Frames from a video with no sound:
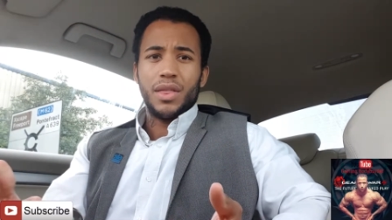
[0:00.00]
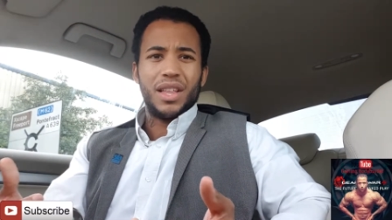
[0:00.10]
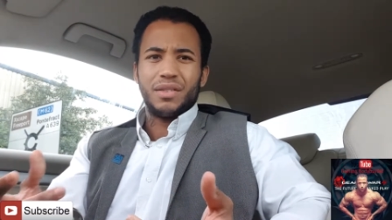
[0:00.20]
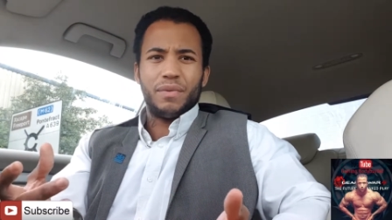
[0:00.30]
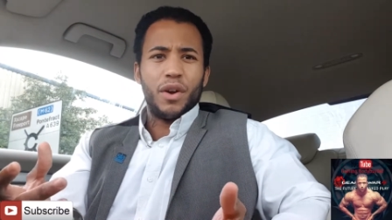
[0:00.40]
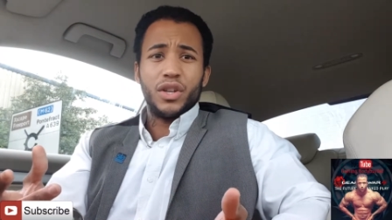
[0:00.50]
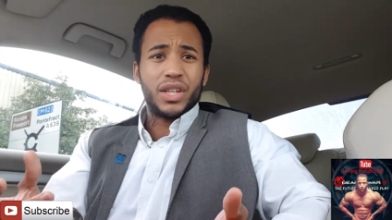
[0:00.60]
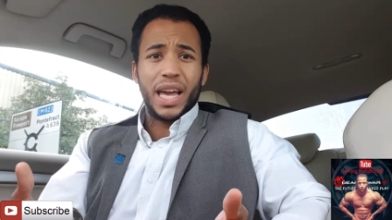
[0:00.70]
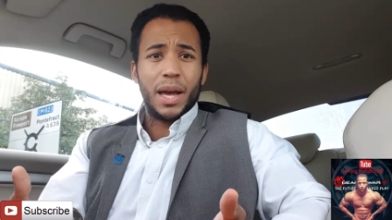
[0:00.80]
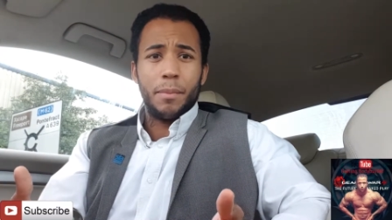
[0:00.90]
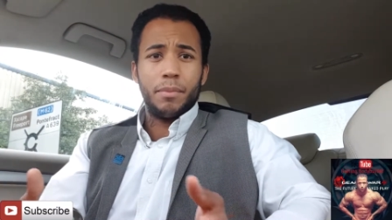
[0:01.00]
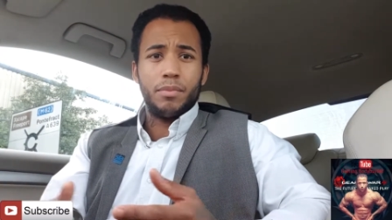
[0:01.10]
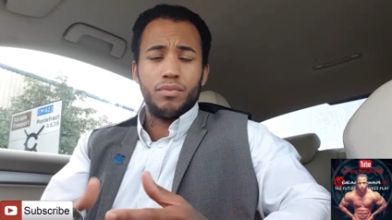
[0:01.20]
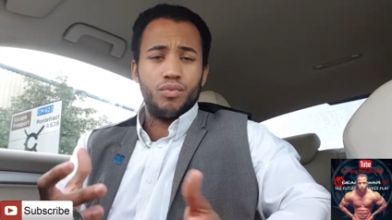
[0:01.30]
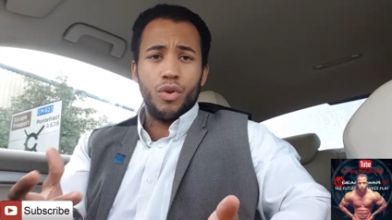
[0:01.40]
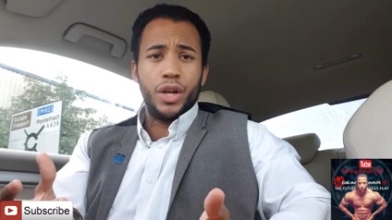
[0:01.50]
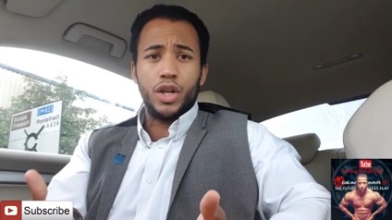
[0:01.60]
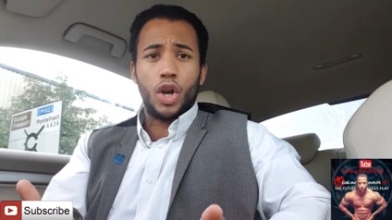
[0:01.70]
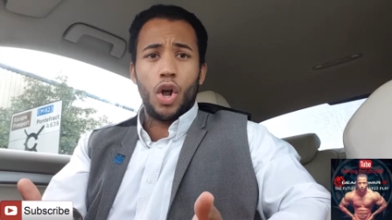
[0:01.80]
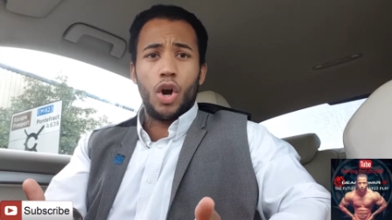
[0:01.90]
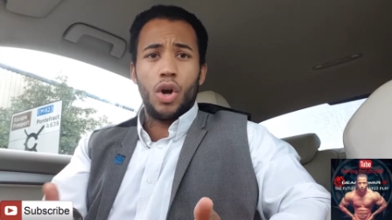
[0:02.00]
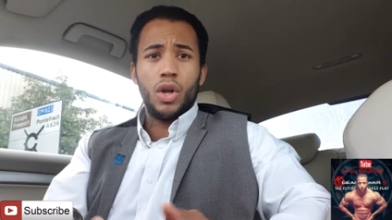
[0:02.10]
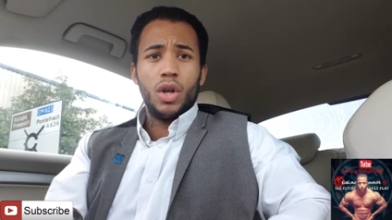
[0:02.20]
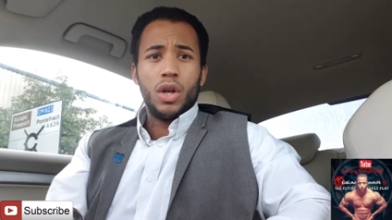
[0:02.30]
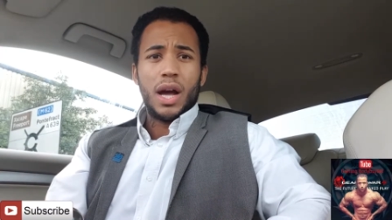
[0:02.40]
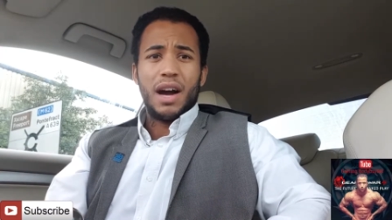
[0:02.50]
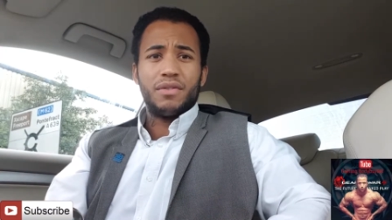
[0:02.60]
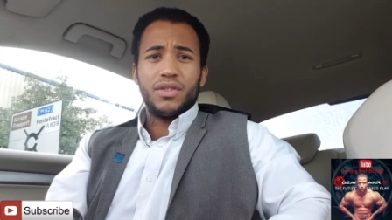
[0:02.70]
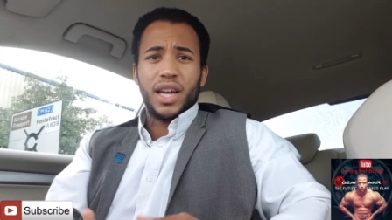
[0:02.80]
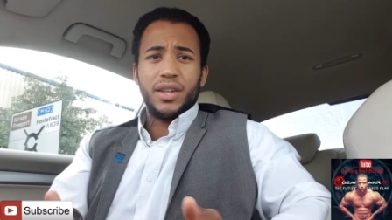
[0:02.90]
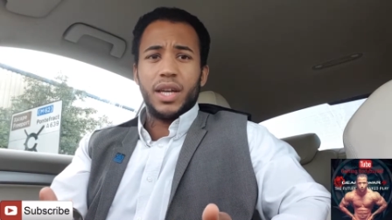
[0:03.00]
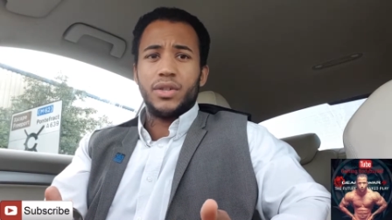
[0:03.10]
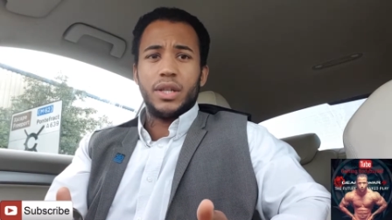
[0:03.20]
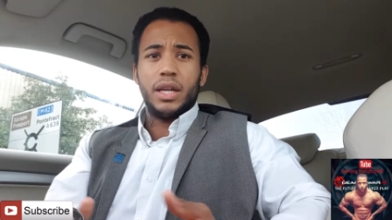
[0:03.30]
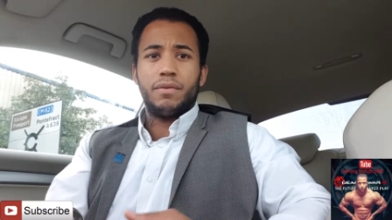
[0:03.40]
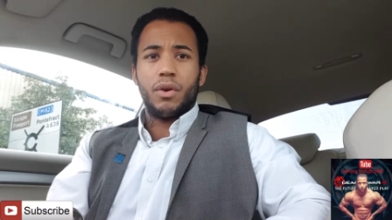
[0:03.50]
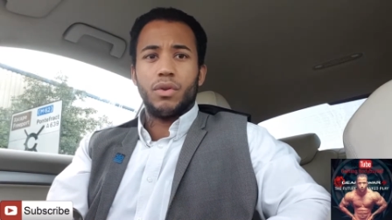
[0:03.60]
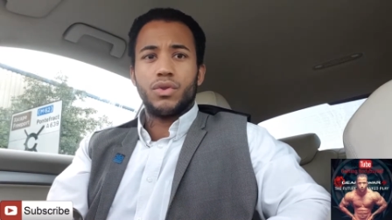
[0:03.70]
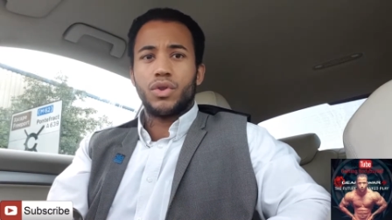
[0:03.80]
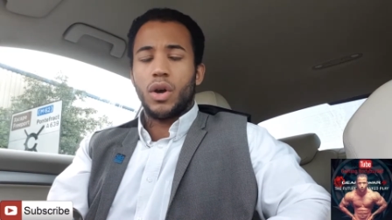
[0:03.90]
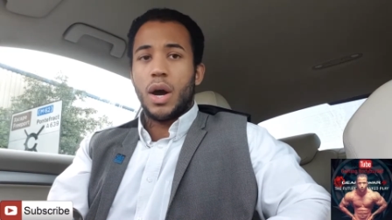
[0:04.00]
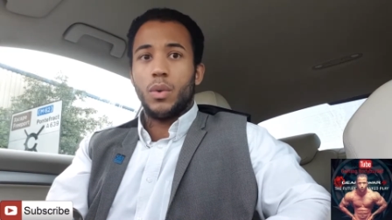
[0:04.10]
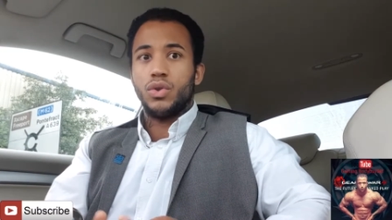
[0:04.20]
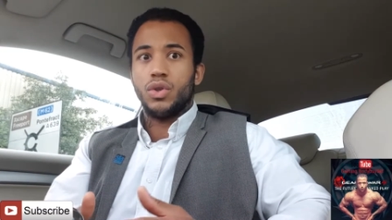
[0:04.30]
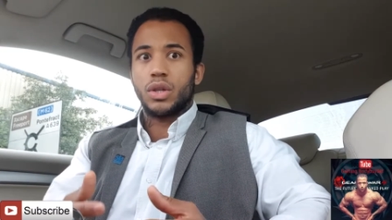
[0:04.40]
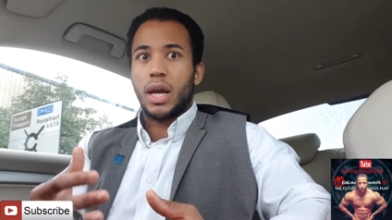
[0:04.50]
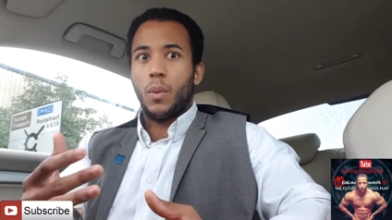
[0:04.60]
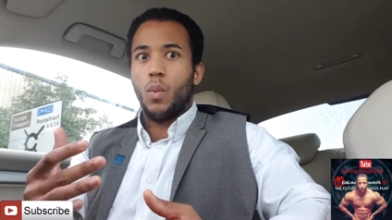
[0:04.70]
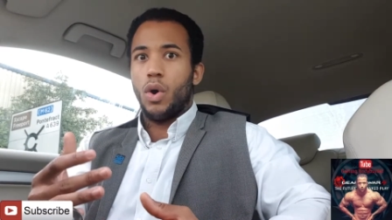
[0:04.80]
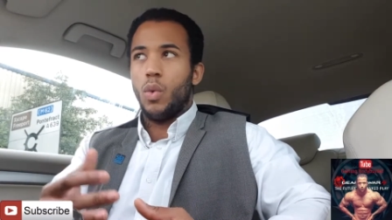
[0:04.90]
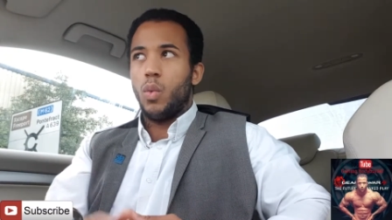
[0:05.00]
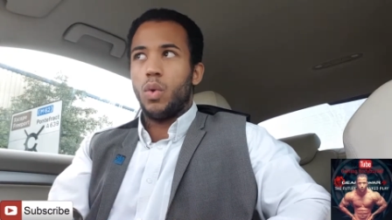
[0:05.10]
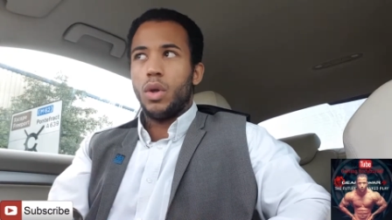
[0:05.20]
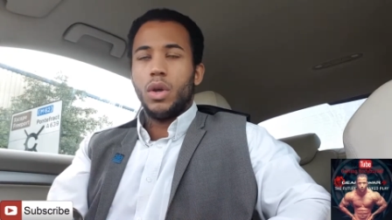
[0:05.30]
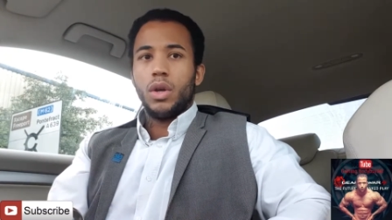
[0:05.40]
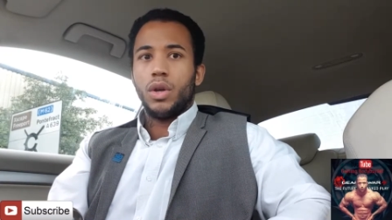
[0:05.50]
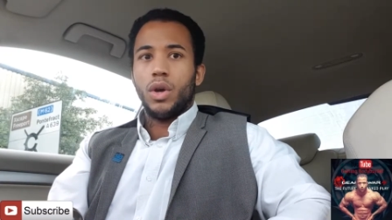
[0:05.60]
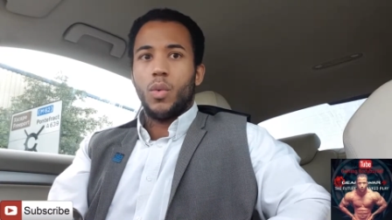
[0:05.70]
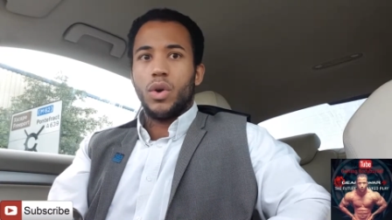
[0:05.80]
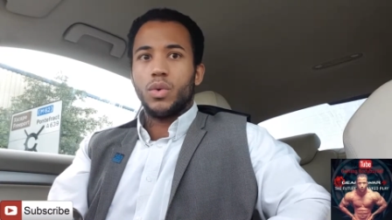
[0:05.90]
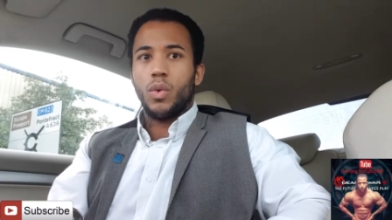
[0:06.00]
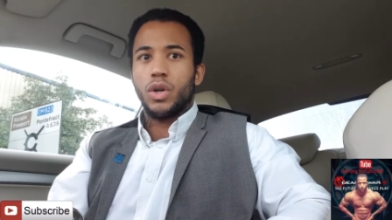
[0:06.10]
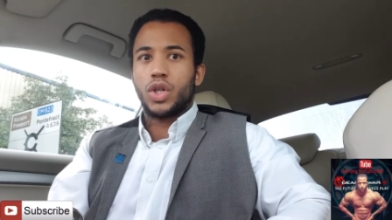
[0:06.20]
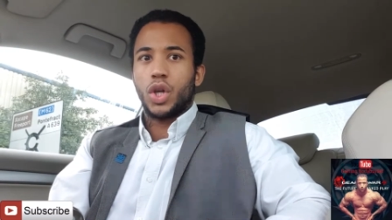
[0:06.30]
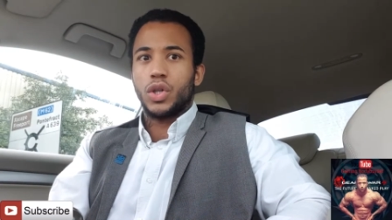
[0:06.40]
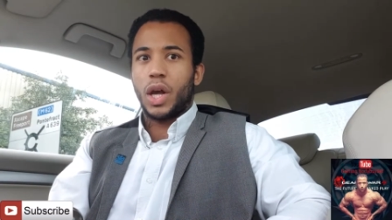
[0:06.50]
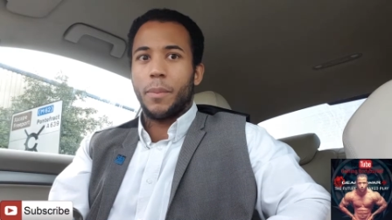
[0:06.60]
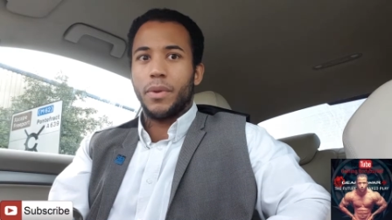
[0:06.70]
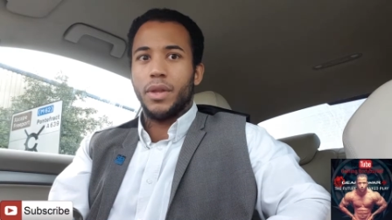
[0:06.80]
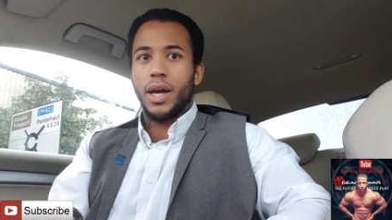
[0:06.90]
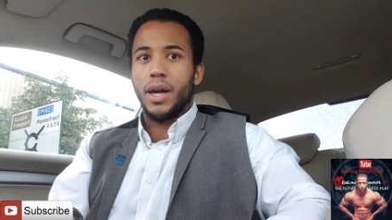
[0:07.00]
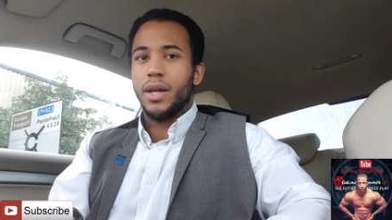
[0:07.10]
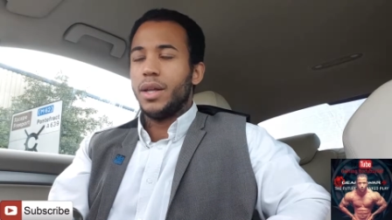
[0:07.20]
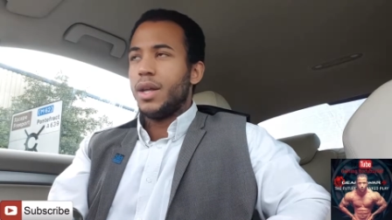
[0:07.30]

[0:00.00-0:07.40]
That's the first game running claw after ten years of default, so I was just like, whoa, you know, what what's just happened there?